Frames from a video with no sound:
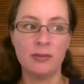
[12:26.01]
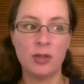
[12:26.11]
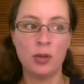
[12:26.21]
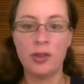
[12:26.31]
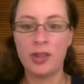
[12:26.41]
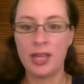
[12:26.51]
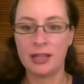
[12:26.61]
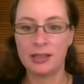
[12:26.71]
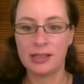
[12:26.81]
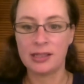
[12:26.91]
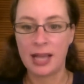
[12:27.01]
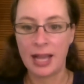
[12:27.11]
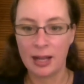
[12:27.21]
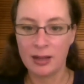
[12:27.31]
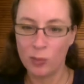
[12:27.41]
good things
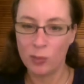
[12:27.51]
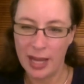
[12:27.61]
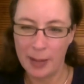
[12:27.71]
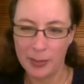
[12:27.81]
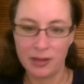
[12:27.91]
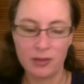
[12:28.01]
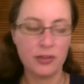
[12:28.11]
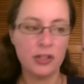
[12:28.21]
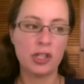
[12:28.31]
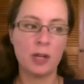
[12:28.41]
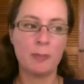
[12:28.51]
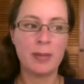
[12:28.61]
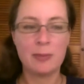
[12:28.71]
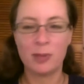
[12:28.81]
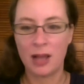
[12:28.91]
will happen in the future.
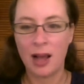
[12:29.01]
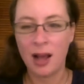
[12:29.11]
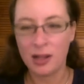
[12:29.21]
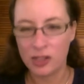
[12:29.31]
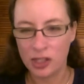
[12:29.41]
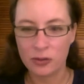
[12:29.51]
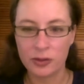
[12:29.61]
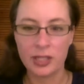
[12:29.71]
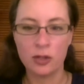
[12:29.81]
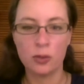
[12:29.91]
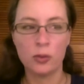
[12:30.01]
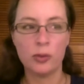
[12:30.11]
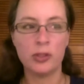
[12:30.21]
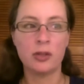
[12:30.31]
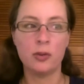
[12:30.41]
People are generally
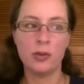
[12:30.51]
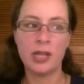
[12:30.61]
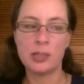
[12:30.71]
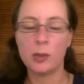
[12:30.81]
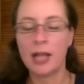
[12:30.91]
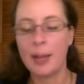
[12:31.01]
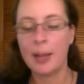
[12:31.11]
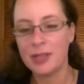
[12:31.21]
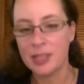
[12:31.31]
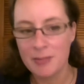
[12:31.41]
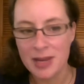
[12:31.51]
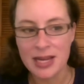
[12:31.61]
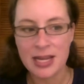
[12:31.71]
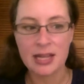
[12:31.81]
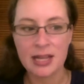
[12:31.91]
good. Good things will happen to
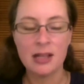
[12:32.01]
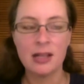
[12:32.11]
me.